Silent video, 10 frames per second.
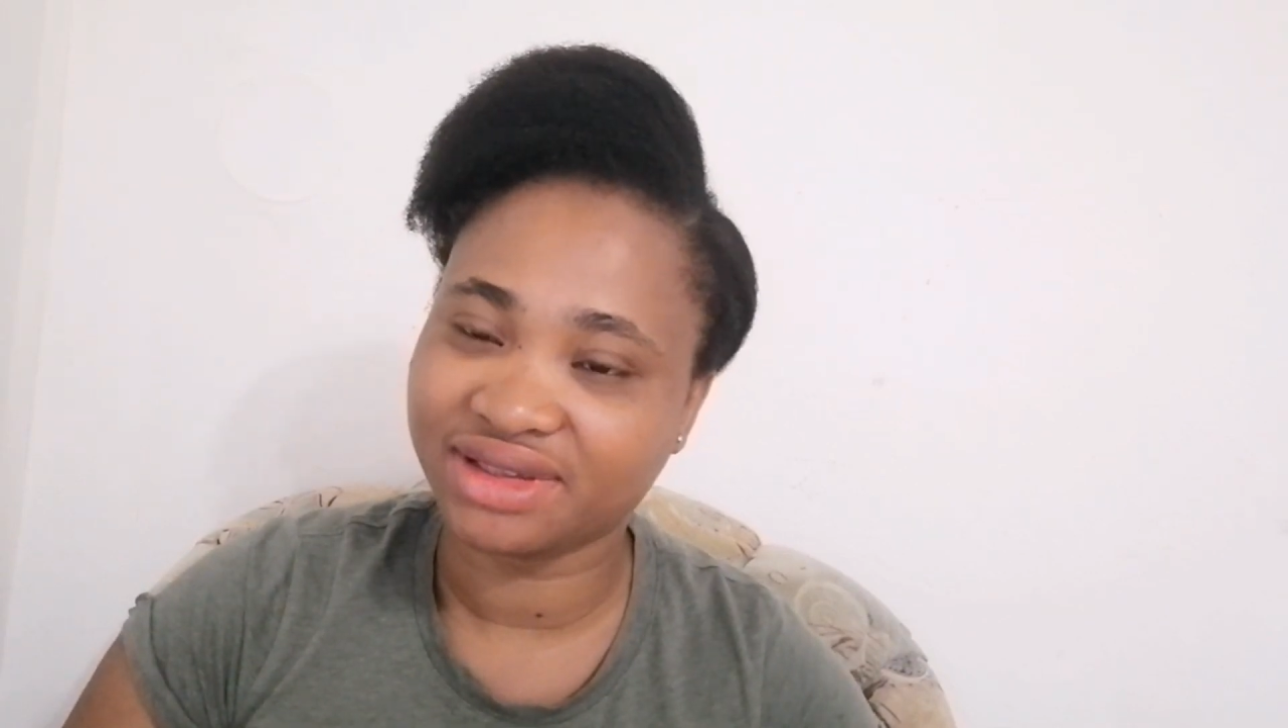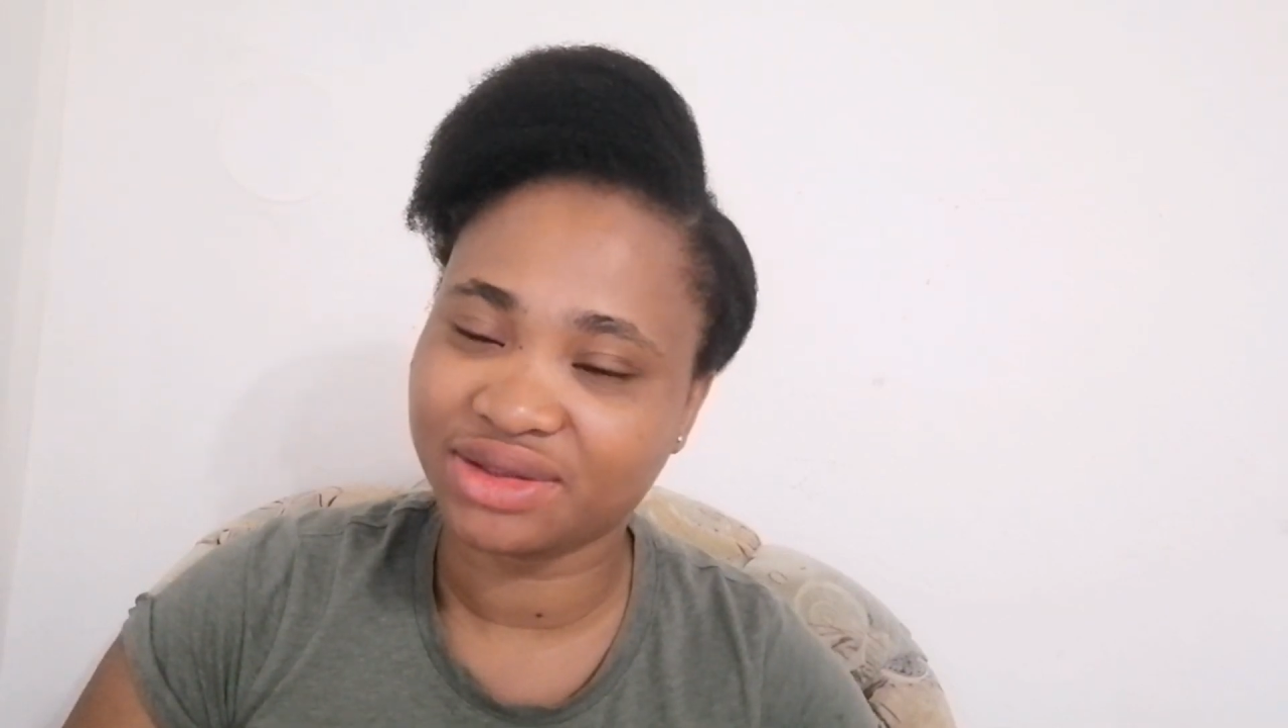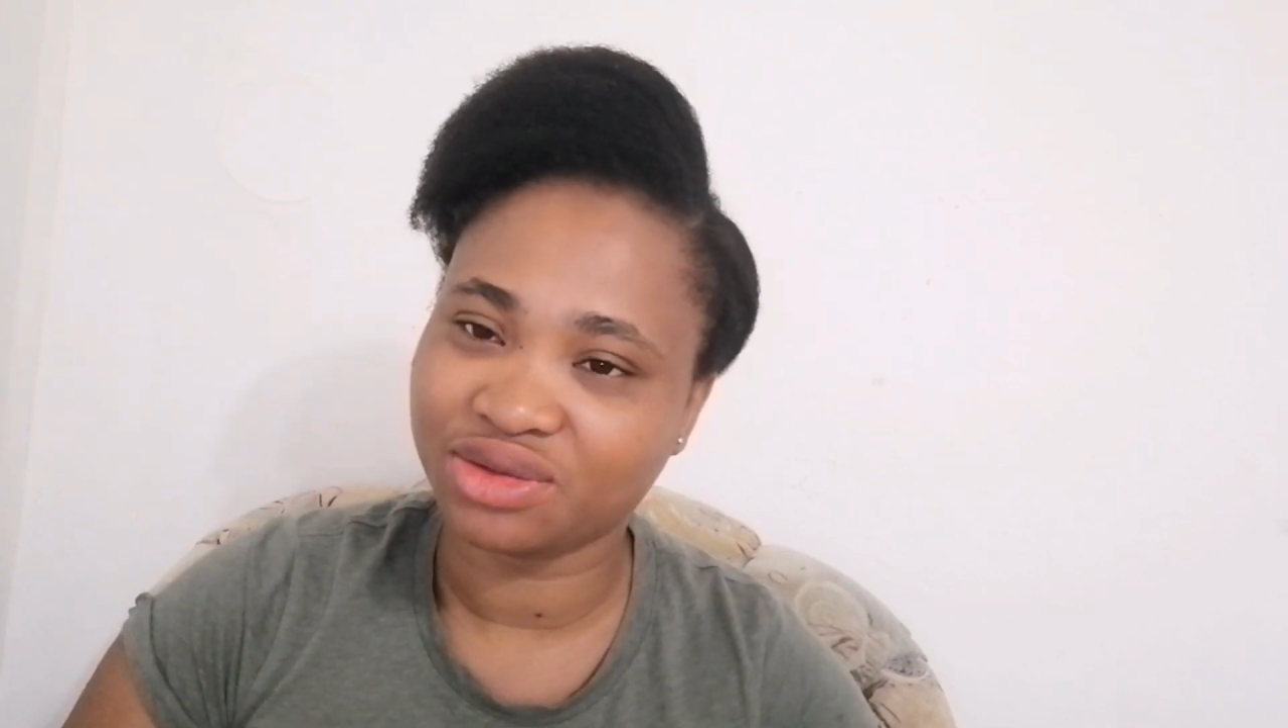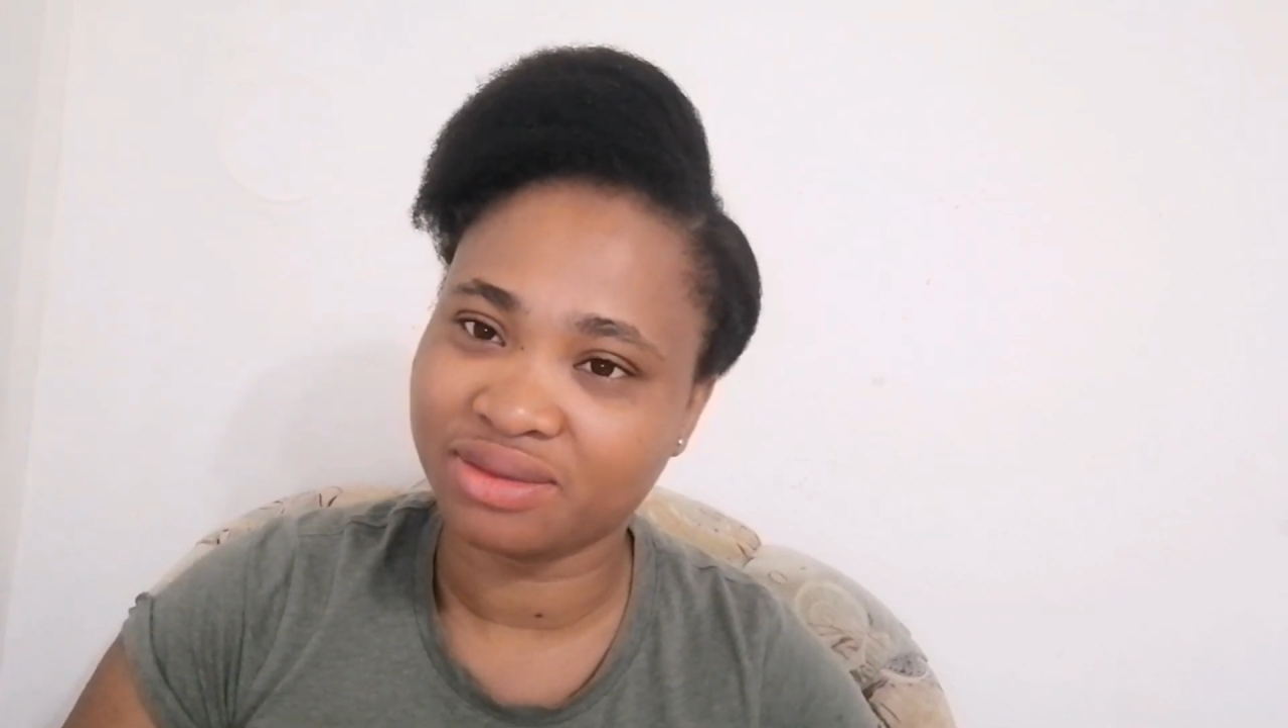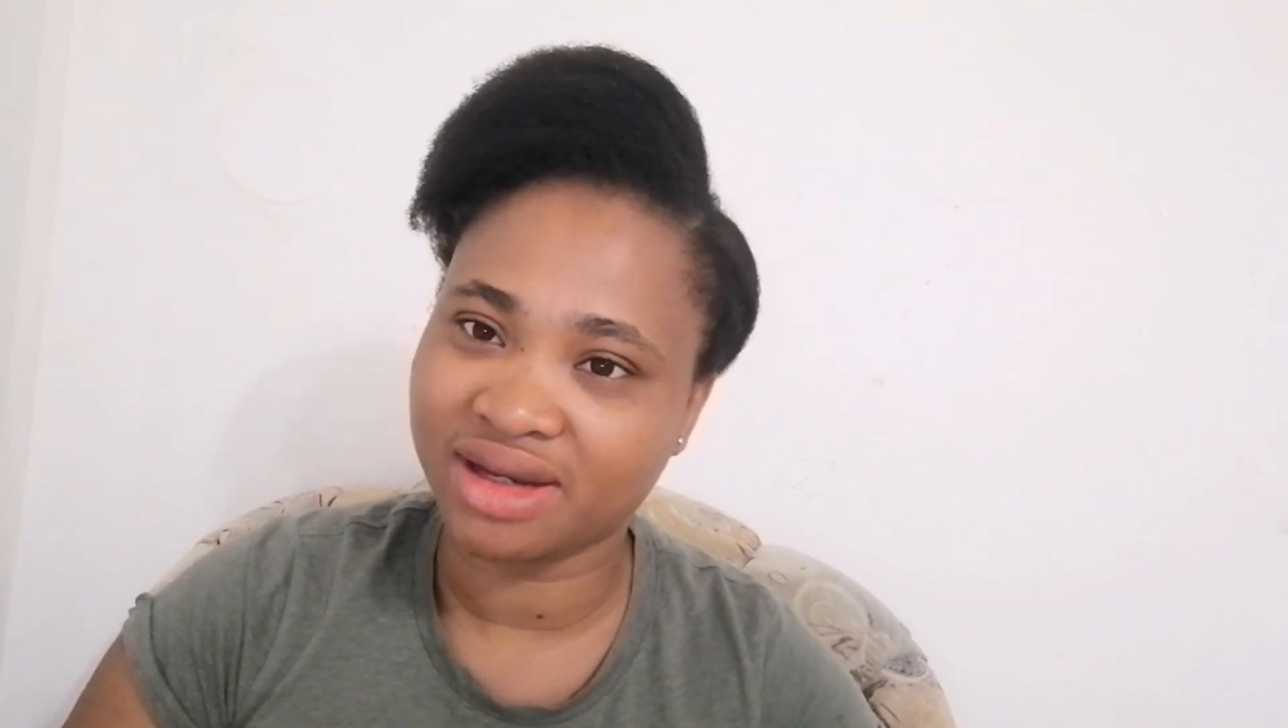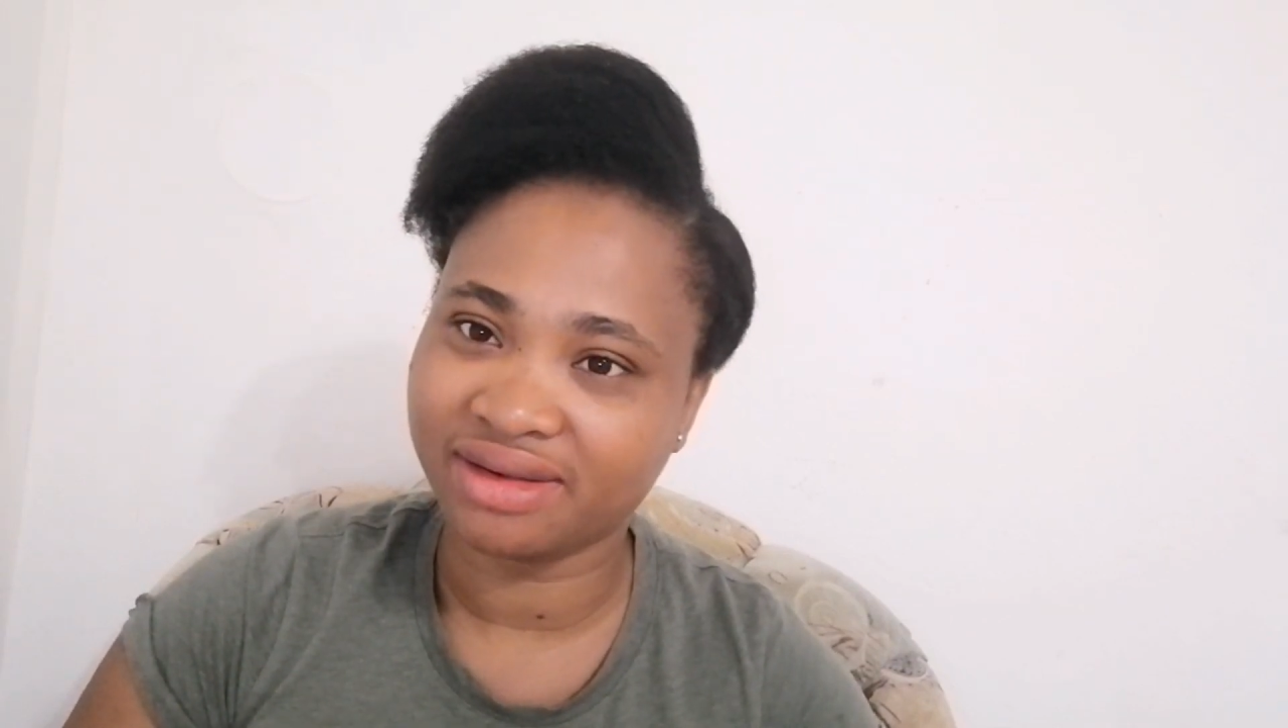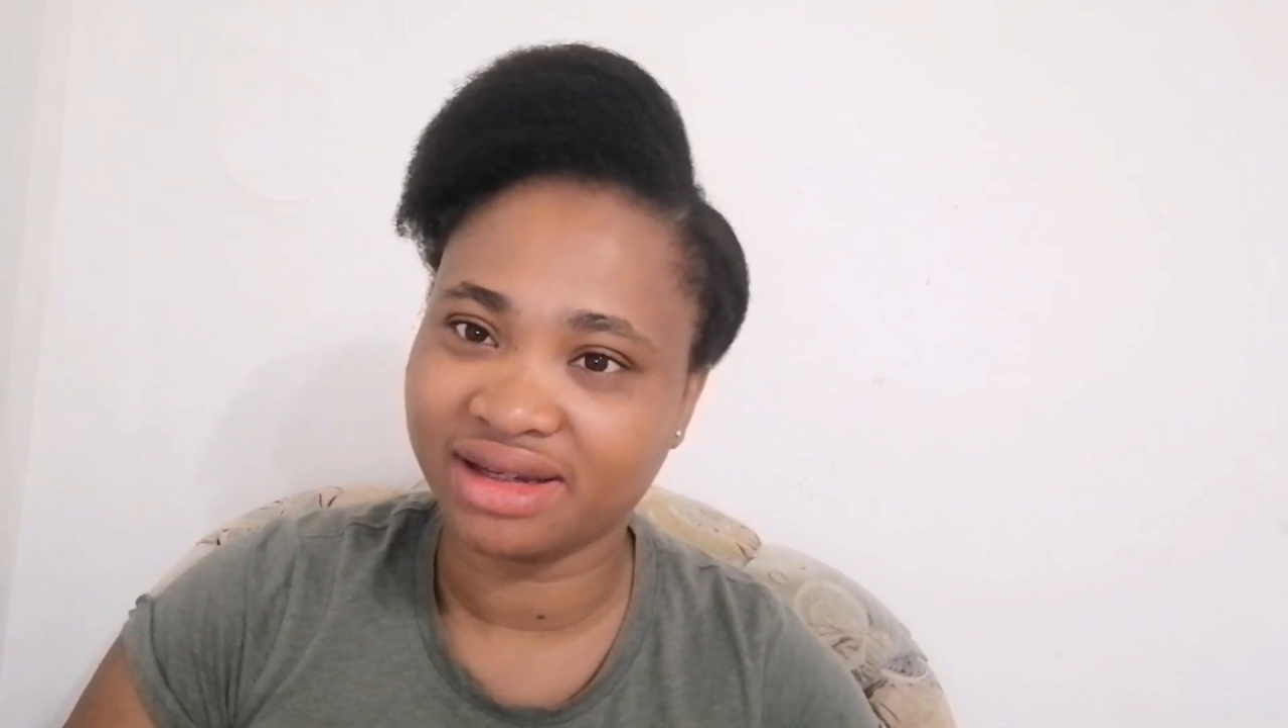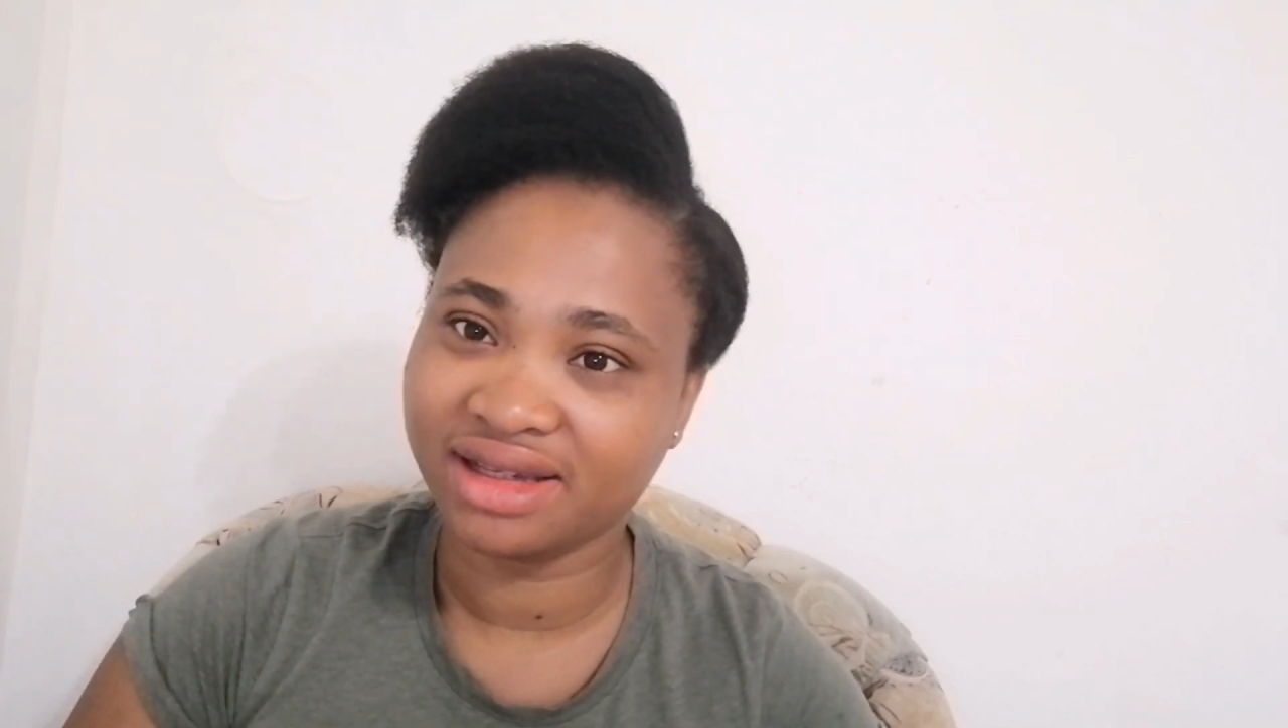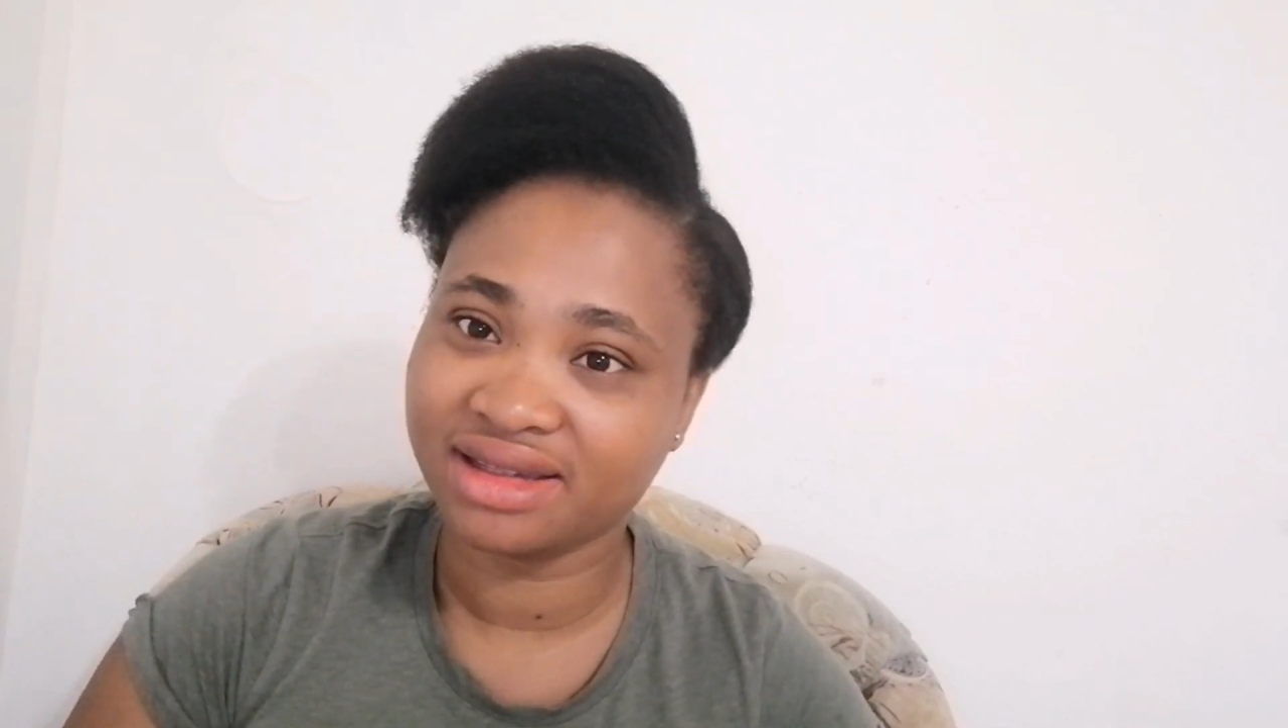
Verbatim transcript: Rachel to marry